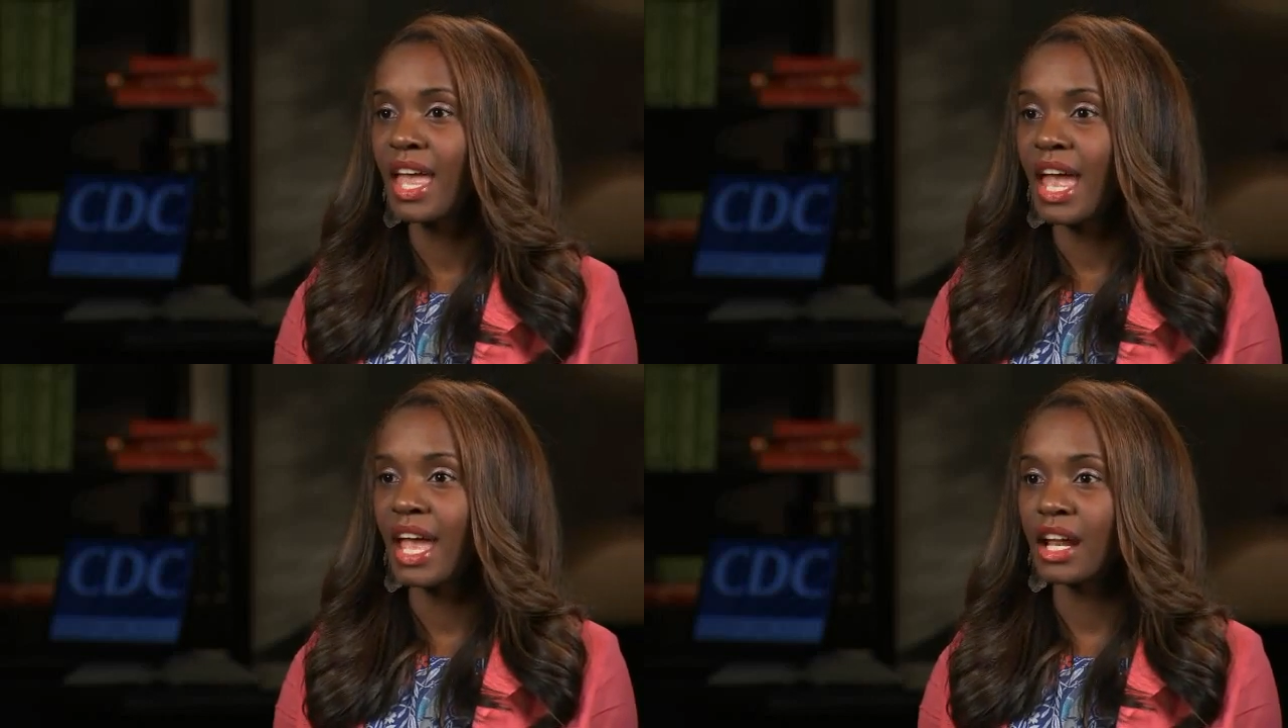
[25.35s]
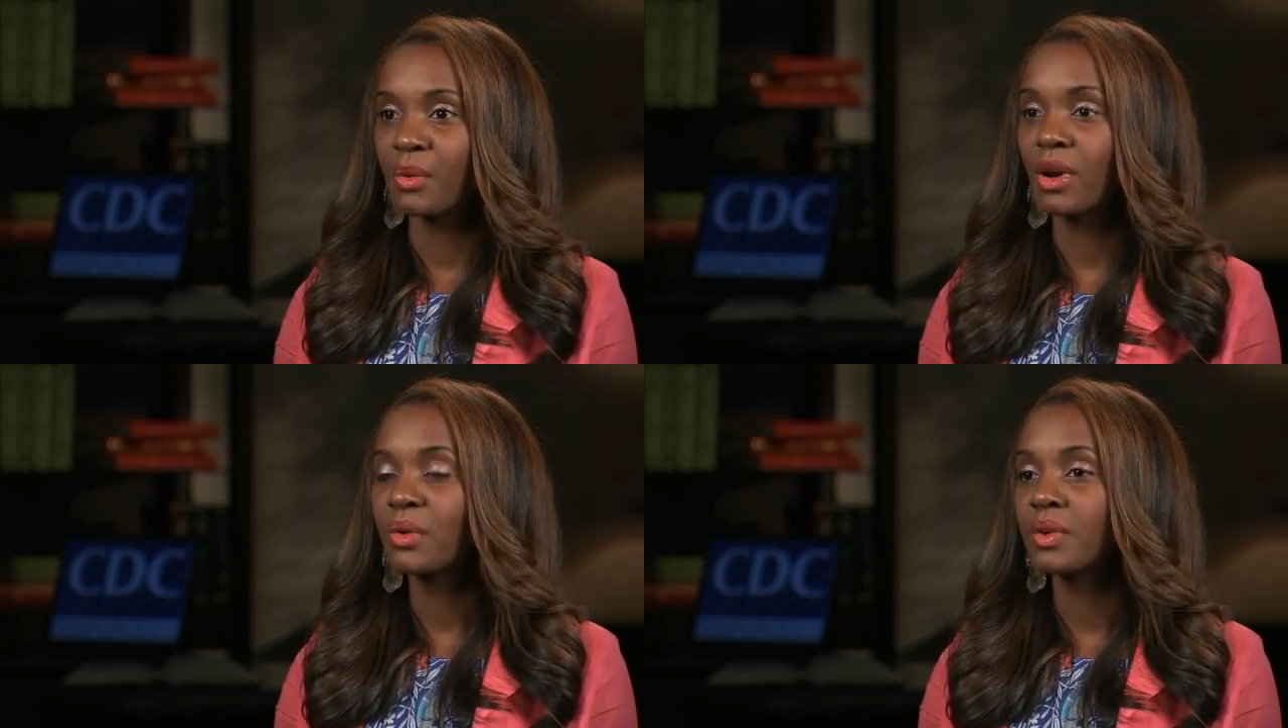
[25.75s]
and I
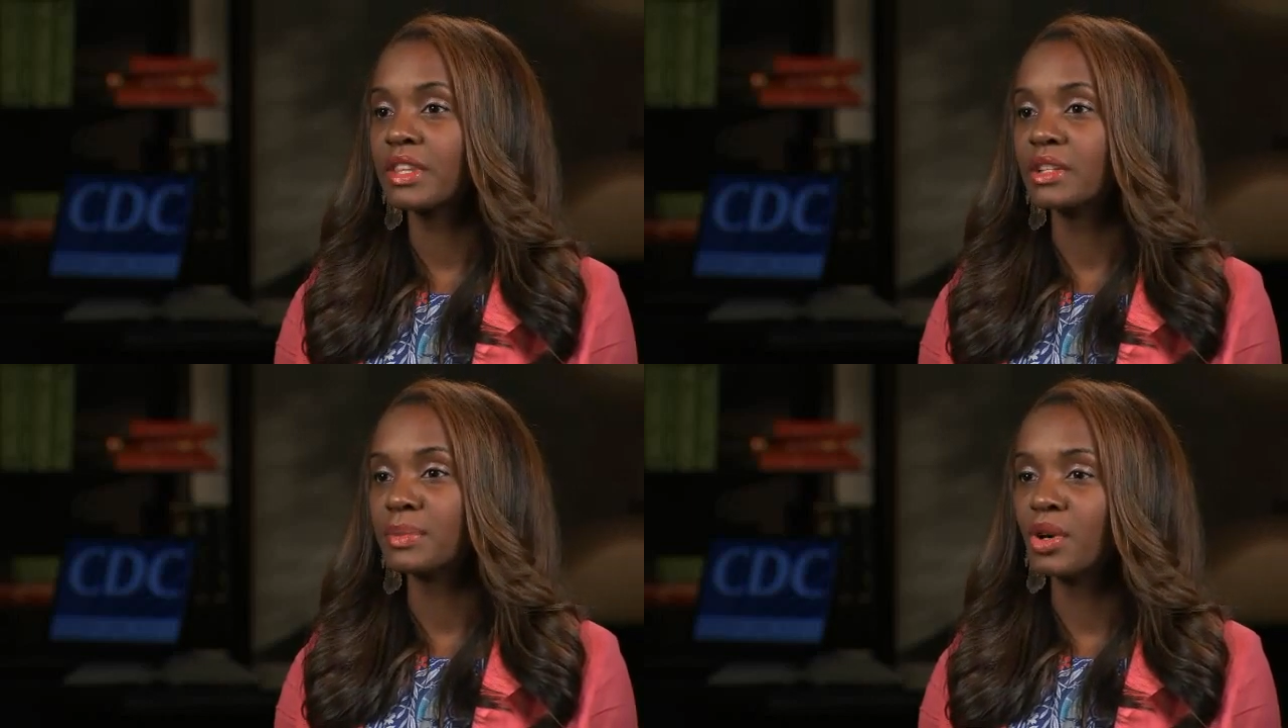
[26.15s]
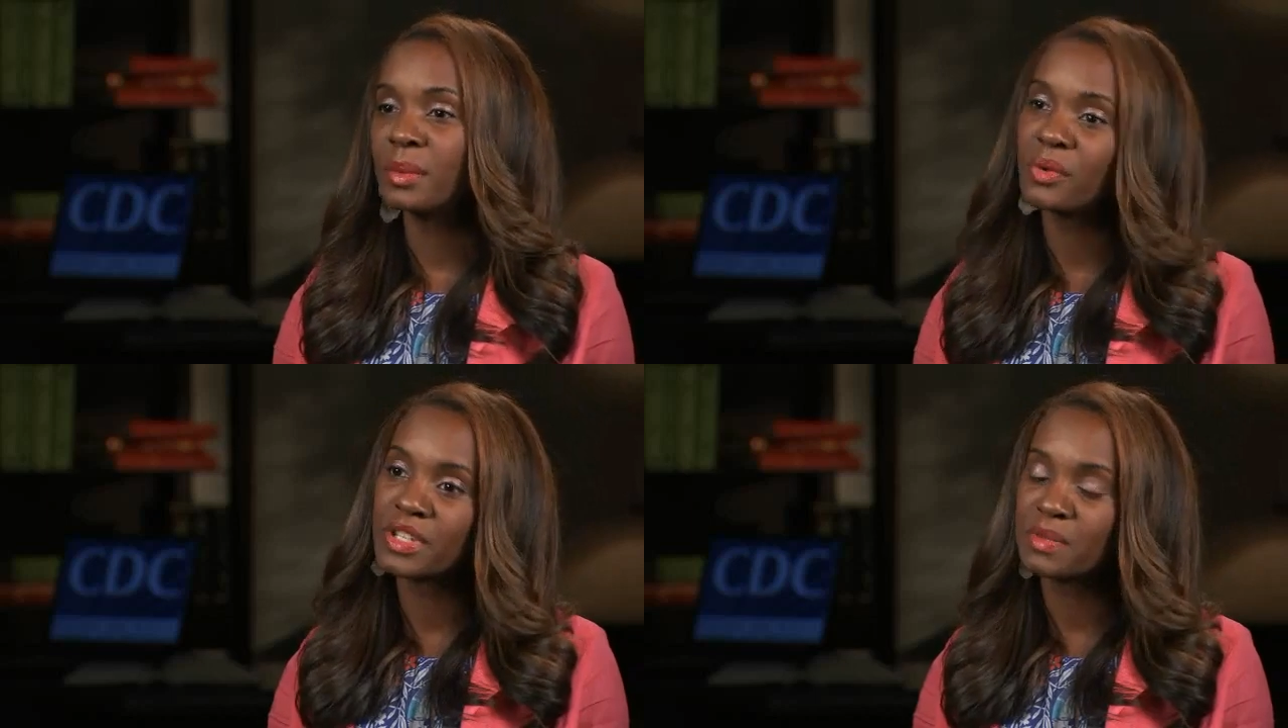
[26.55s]
work with the
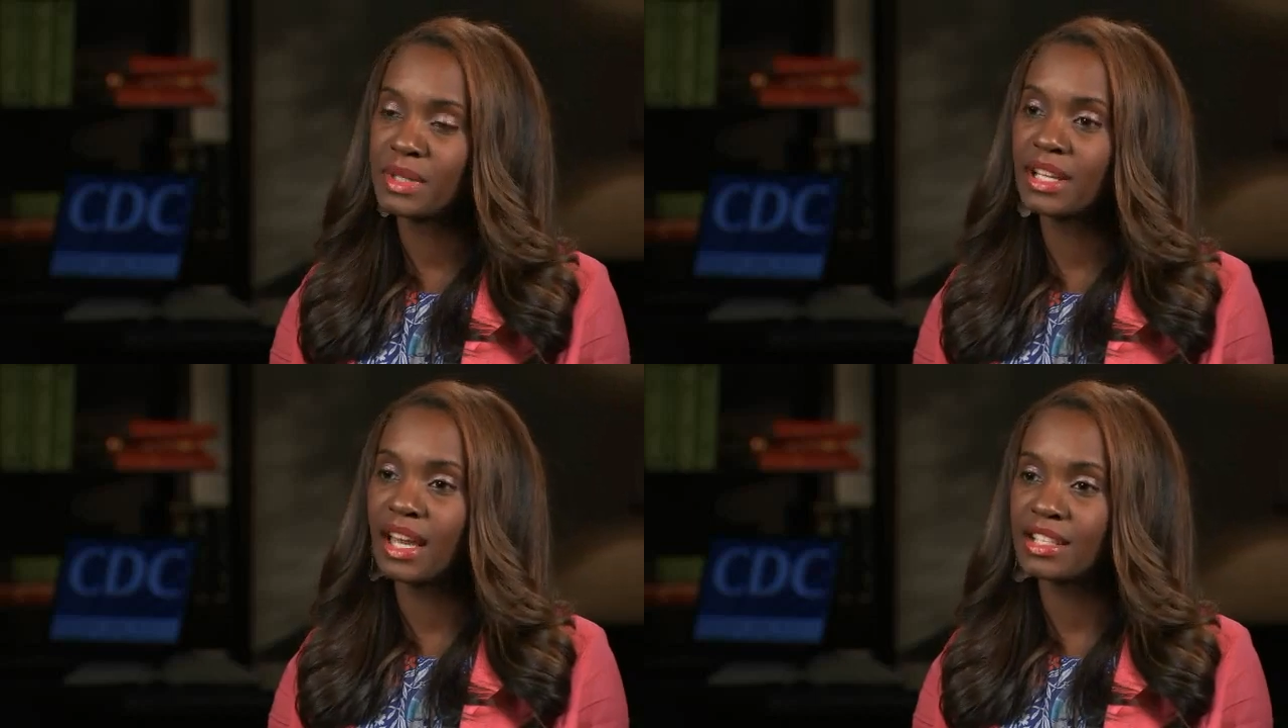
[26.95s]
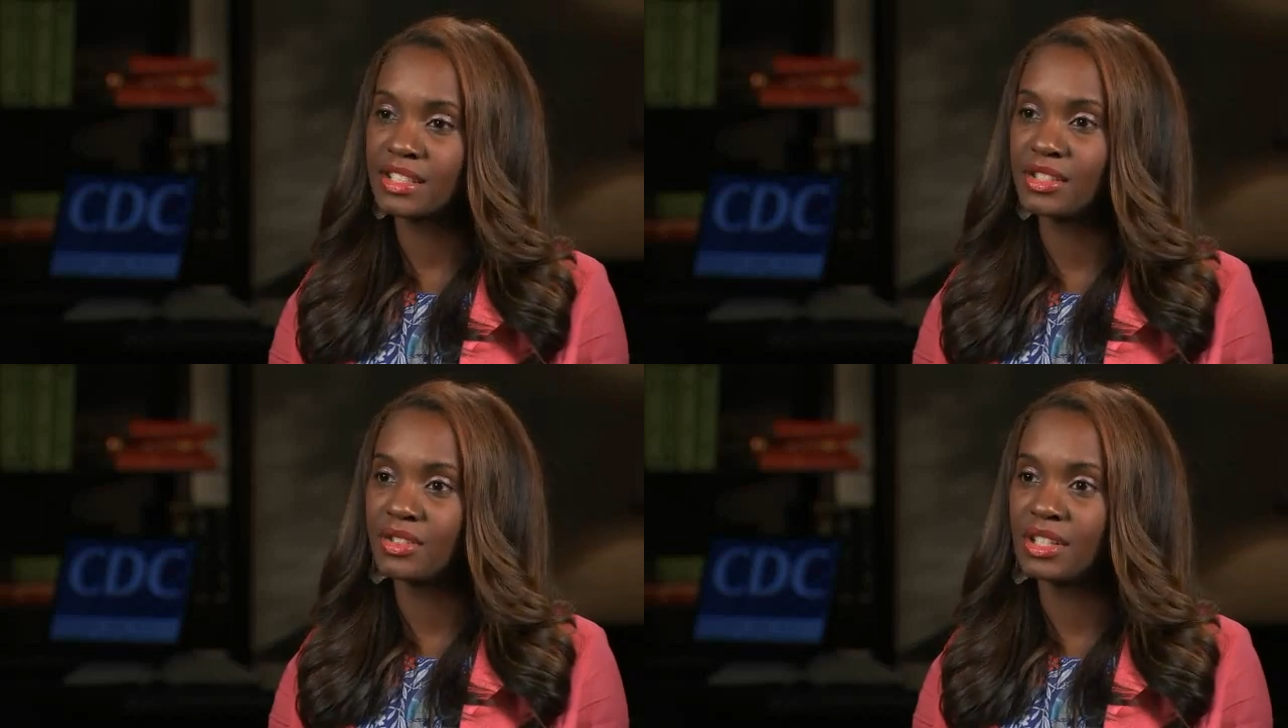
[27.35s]
Deployment Risk
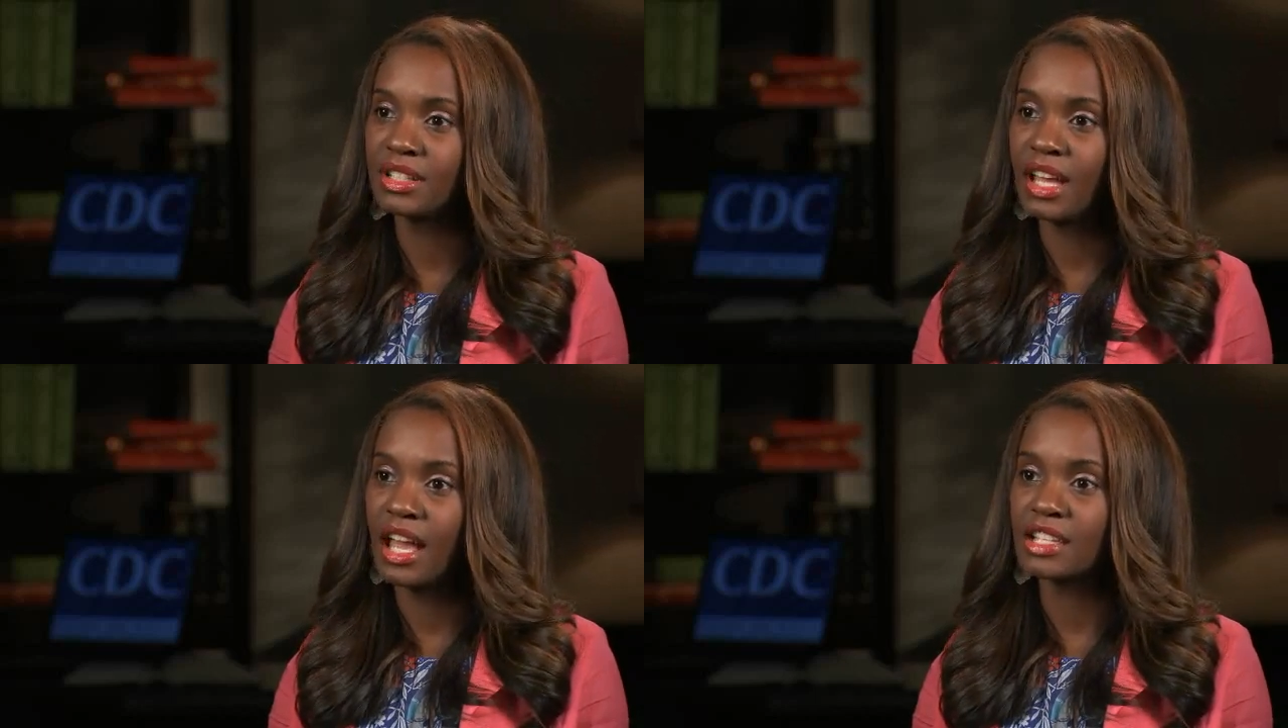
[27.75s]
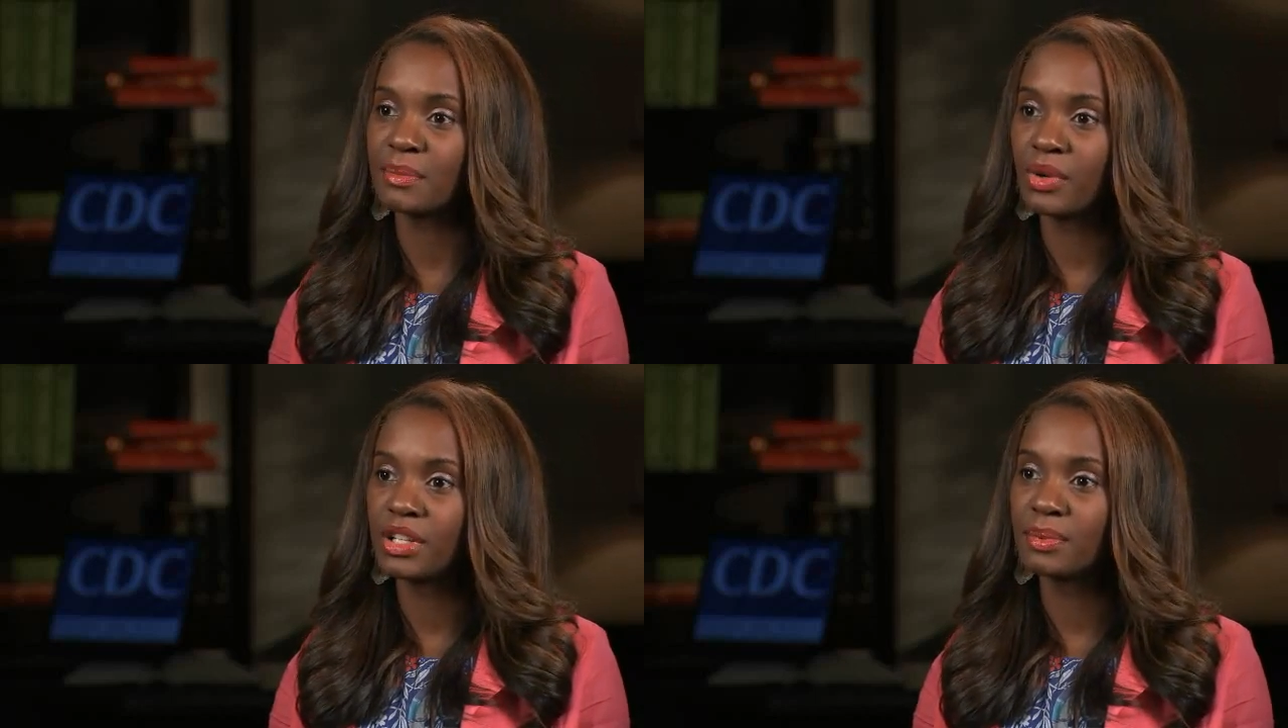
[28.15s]
Mitigation Unit as a
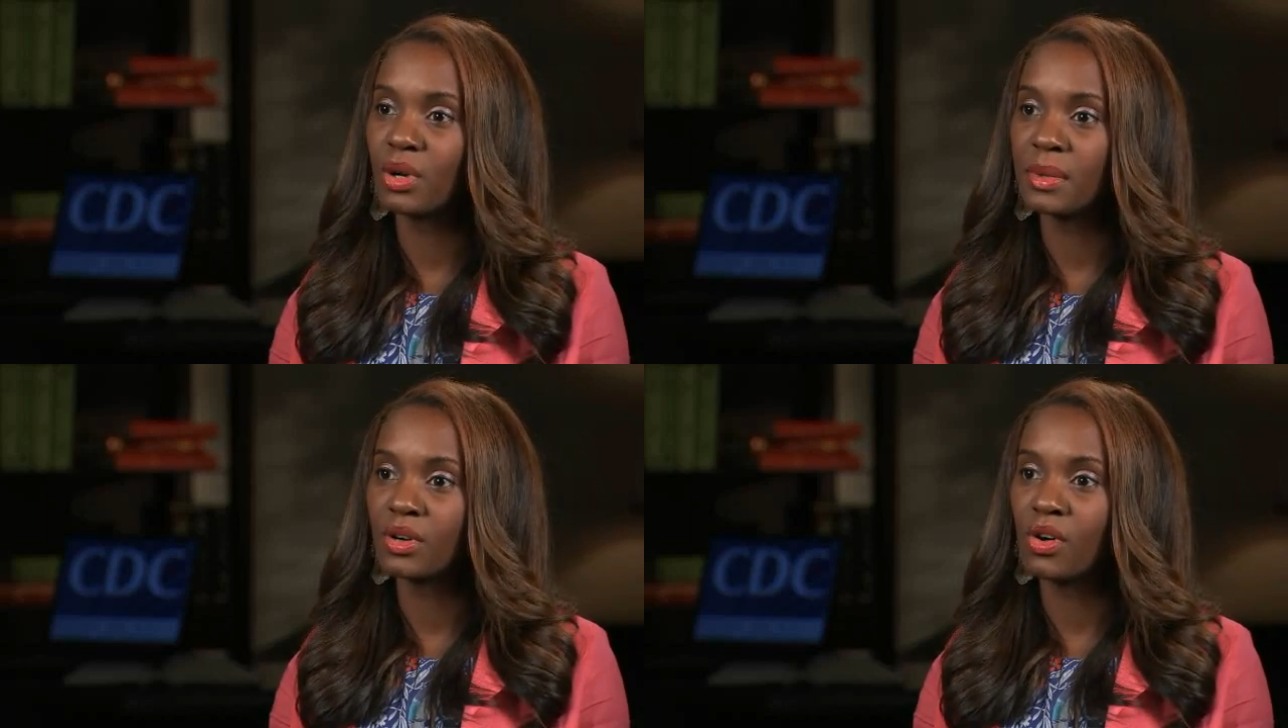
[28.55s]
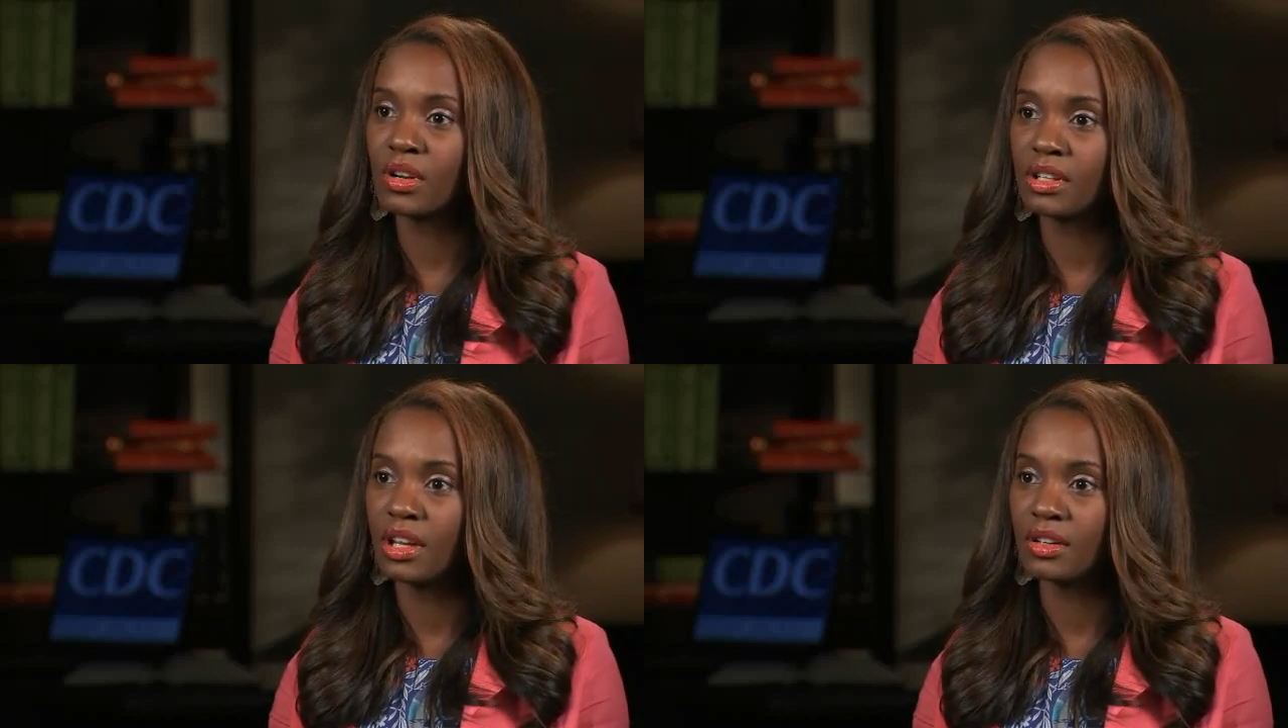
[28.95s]
pre-deployment
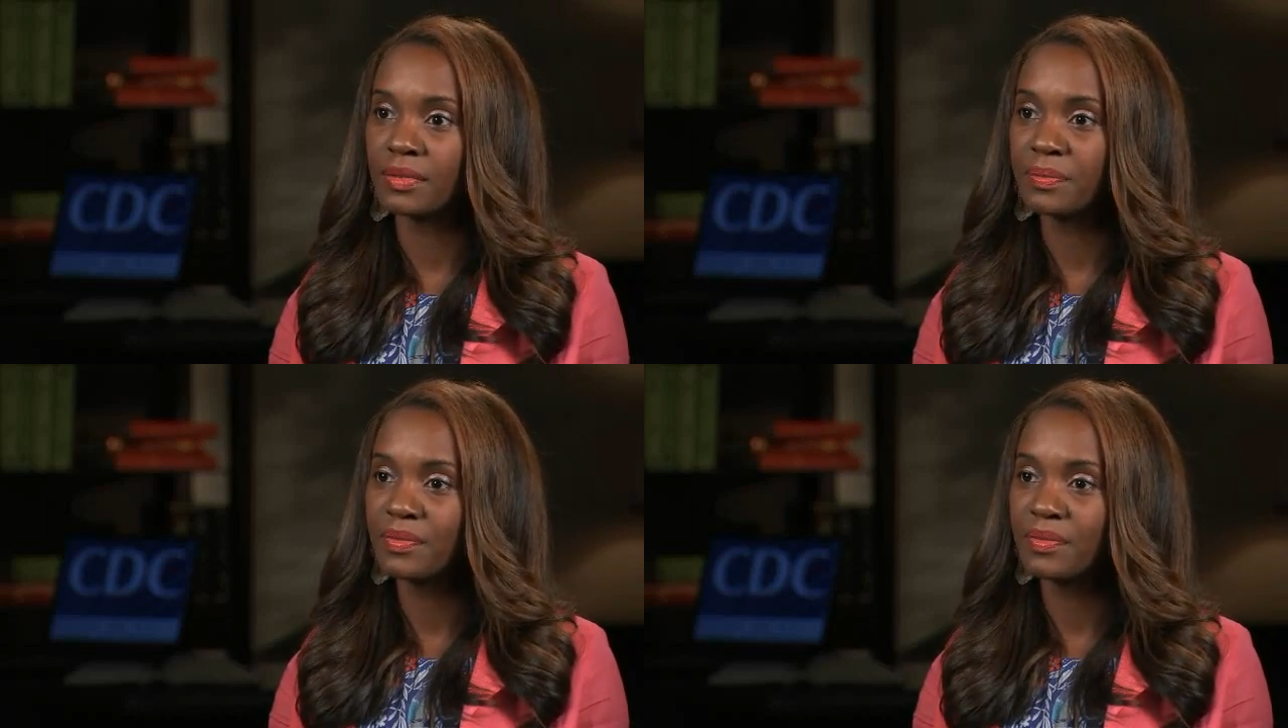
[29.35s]
coordinator.